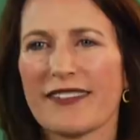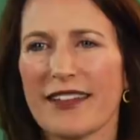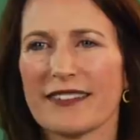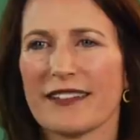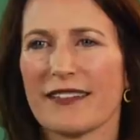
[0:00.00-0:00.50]

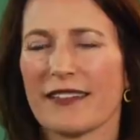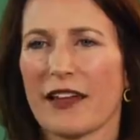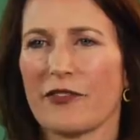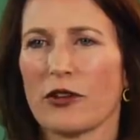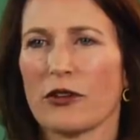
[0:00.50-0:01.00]
sentence
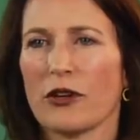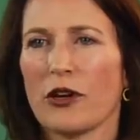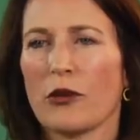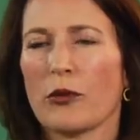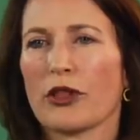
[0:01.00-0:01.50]
level
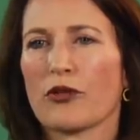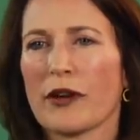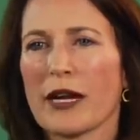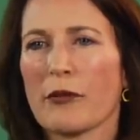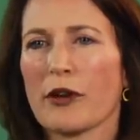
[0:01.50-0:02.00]
with
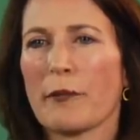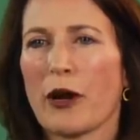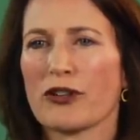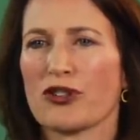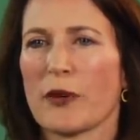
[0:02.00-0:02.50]
grammar and
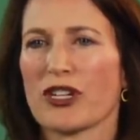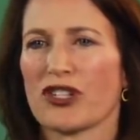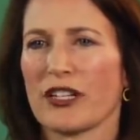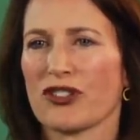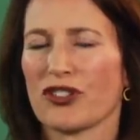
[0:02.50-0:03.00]

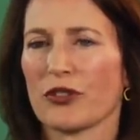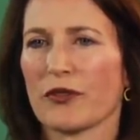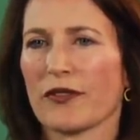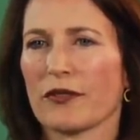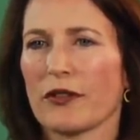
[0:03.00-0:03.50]
punctuation
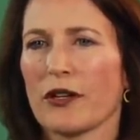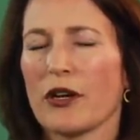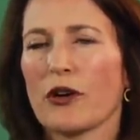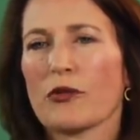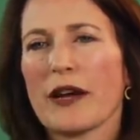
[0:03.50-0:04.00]
issues.
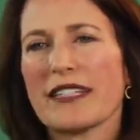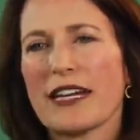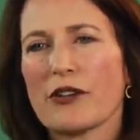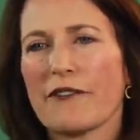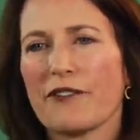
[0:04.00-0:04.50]
Write
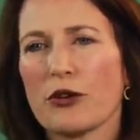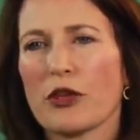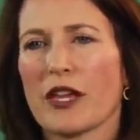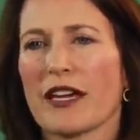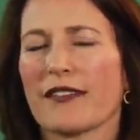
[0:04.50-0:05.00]
down a few
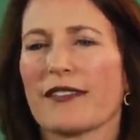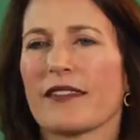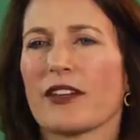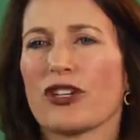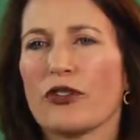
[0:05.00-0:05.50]
things
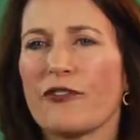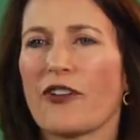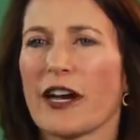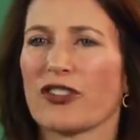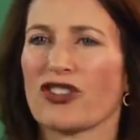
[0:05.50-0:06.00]
that you
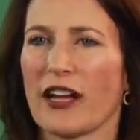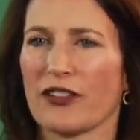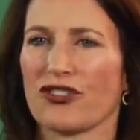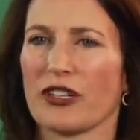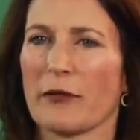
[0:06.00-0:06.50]
find
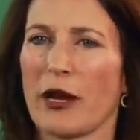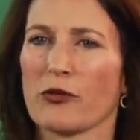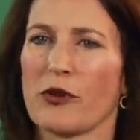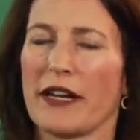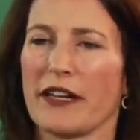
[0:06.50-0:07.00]
challenging about
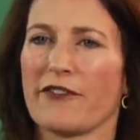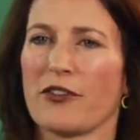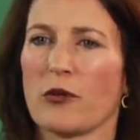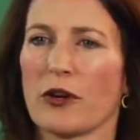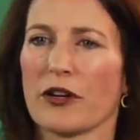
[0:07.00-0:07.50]
writing
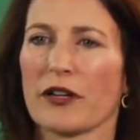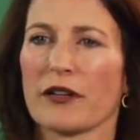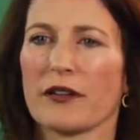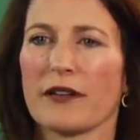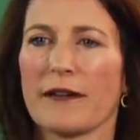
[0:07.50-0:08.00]
for work
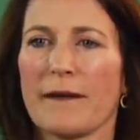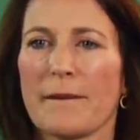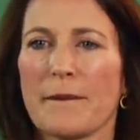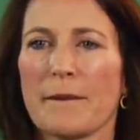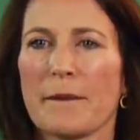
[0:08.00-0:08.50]

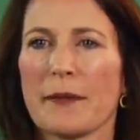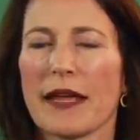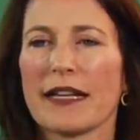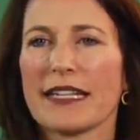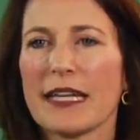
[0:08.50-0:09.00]

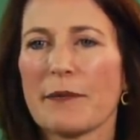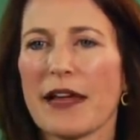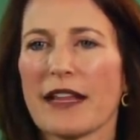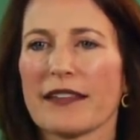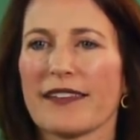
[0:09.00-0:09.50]
and keep
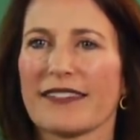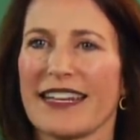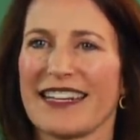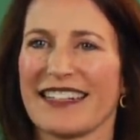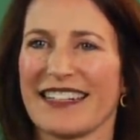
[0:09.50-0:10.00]
that list
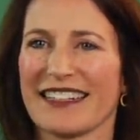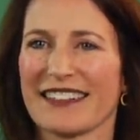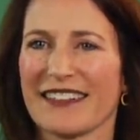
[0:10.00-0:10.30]
handy.